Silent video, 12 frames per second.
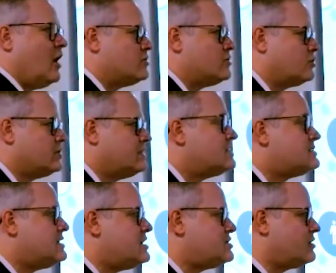So the
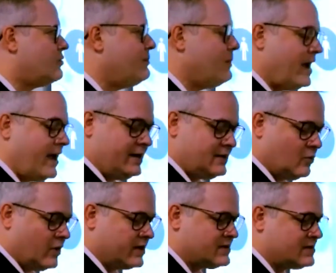decision we made
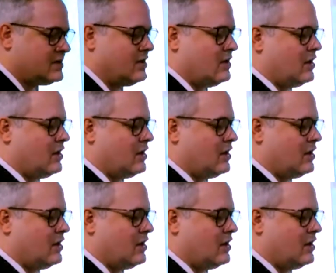was